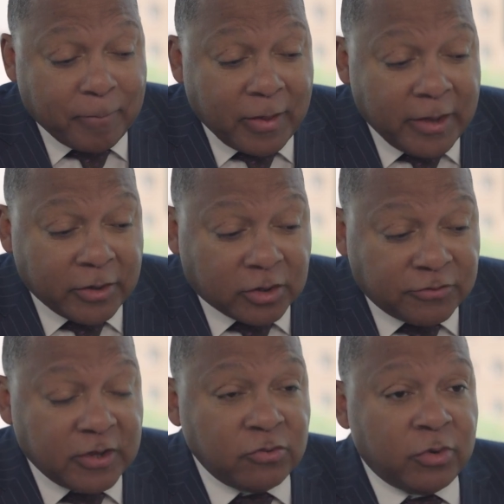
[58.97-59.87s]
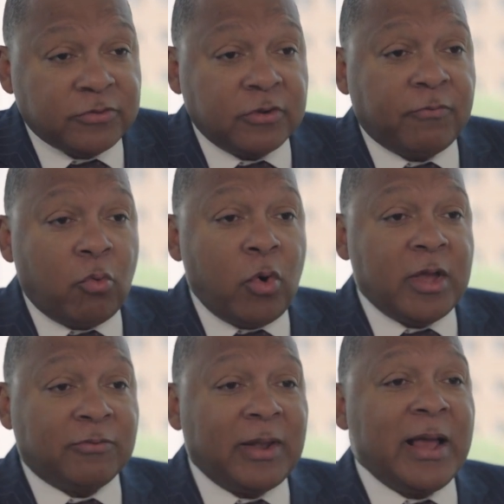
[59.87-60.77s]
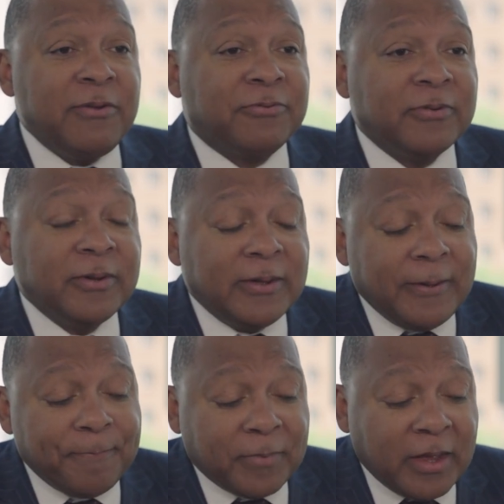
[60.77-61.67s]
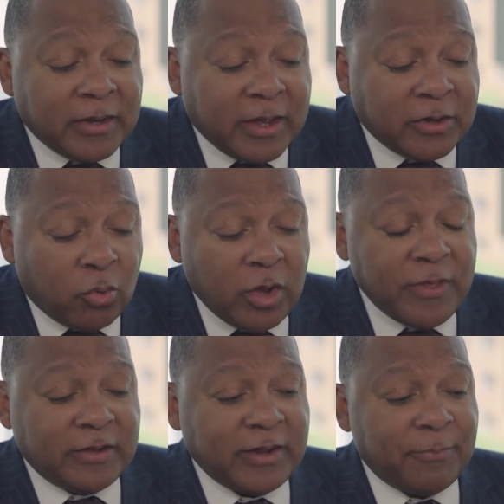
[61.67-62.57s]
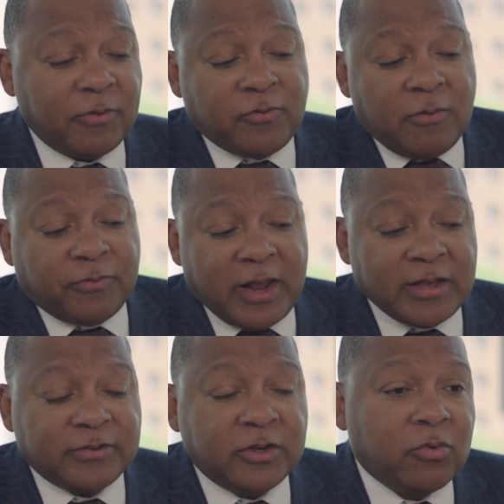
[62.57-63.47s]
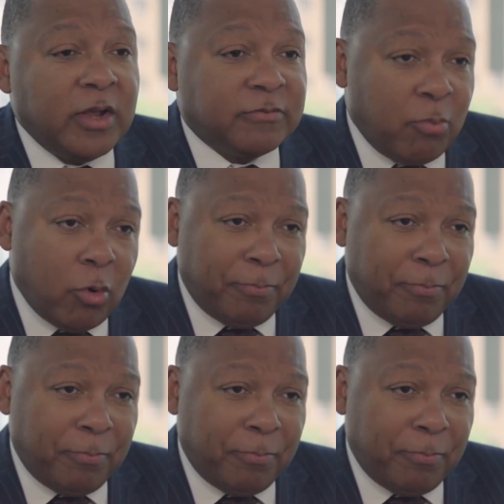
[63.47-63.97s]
and a continuation of a way of life. And in a way, that type of comfort actually creates more